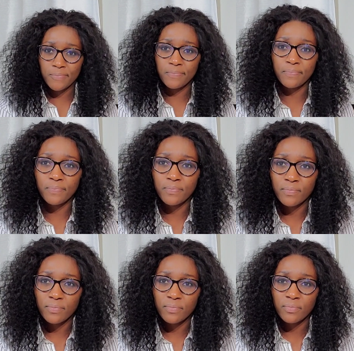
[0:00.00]

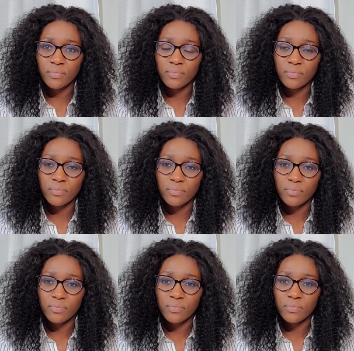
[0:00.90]

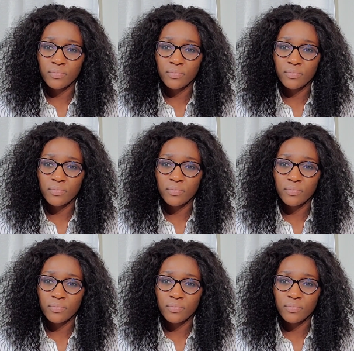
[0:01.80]
(no one is talking)